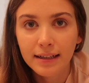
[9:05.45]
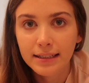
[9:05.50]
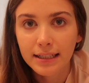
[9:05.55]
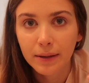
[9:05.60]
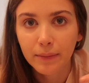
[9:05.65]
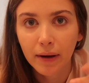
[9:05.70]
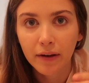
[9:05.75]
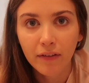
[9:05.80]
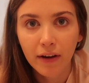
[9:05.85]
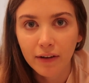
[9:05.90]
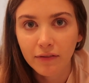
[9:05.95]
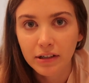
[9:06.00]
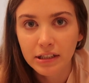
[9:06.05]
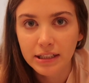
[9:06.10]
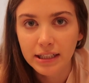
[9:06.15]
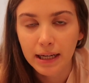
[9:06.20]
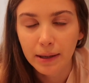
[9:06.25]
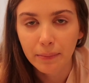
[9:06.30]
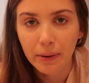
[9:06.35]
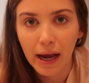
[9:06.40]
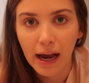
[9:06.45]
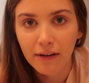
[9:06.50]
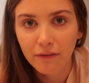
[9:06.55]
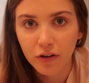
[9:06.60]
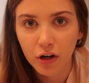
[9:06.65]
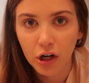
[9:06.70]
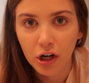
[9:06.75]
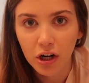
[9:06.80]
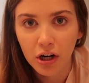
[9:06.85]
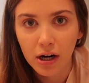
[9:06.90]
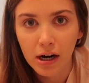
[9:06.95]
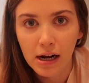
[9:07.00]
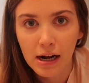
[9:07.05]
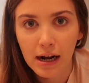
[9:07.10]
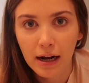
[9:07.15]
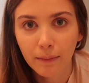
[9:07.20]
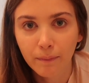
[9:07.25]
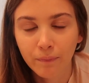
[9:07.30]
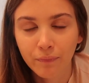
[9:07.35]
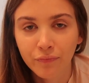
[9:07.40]
That's like my favorite tip ever,
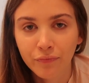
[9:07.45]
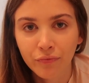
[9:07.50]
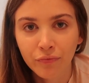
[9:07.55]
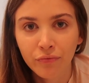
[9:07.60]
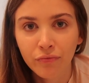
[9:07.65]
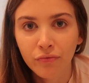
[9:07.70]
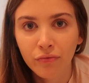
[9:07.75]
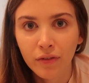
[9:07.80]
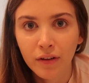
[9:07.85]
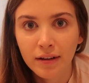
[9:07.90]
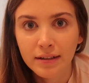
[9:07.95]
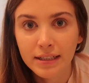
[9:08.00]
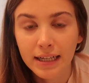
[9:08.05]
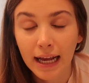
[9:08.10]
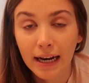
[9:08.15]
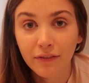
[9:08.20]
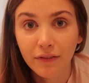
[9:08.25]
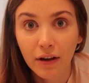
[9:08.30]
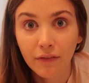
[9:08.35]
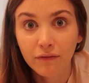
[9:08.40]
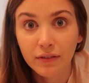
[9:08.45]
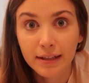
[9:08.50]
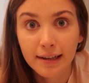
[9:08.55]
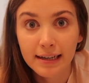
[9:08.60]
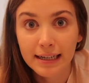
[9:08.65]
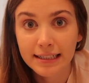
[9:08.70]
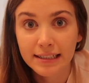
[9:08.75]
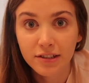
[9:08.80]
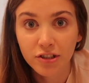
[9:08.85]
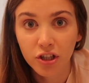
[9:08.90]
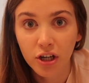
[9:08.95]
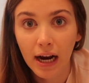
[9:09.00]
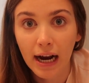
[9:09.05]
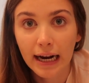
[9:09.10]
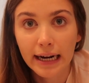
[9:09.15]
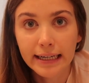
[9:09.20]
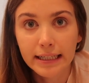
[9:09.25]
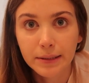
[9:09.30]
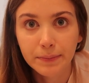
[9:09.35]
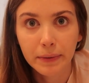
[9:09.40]
to kind of emphasize your
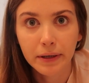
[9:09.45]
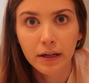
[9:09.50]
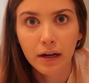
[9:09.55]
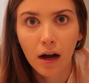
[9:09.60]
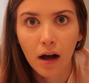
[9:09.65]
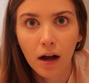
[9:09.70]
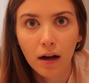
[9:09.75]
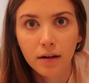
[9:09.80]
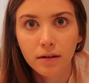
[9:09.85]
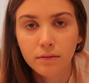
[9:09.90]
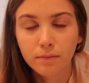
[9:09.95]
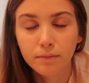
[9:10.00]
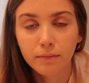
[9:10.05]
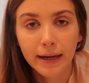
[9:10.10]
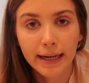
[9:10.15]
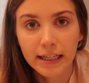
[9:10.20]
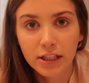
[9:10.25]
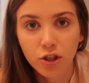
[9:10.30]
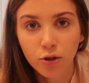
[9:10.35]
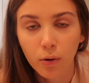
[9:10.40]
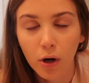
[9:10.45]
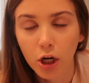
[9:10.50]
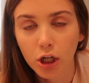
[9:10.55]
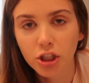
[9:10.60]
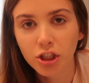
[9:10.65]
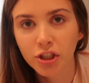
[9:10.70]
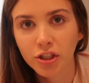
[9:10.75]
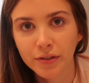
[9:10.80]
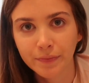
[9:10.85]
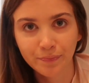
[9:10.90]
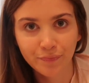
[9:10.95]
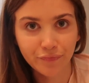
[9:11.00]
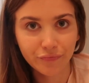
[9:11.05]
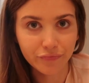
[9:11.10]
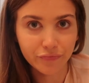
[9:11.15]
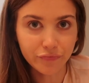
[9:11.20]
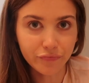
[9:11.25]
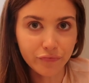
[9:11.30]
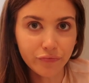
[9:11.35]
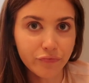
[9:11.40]
eyes but not make it too harsh.
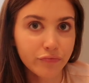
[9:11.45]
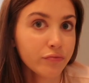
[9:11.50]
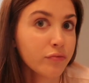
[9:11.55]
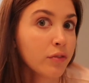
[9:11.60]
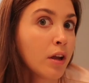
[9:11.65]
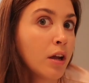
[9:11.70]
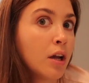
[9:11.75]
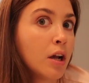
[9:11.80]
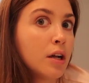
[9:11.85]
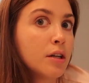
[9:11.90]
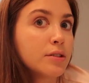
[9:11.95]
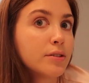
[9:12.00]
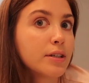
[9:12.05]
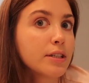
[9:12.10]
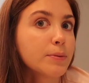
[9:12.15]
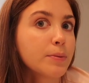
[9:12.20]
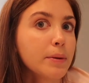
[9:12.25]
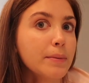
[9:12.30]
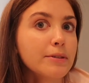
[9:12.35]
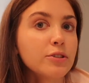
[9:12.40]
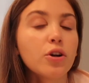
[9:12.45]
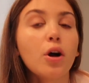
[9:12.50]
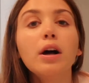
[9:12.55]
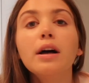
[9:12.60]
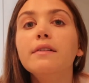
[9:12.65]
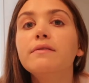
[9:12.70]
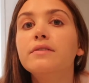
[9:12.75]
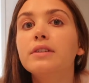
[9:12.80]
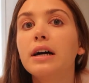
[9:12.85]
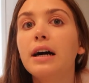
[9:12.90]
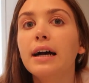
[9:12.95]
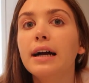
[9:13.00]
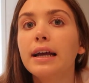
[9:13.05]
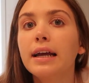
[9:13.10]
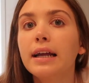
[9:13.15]
So that's pretty much all I've done.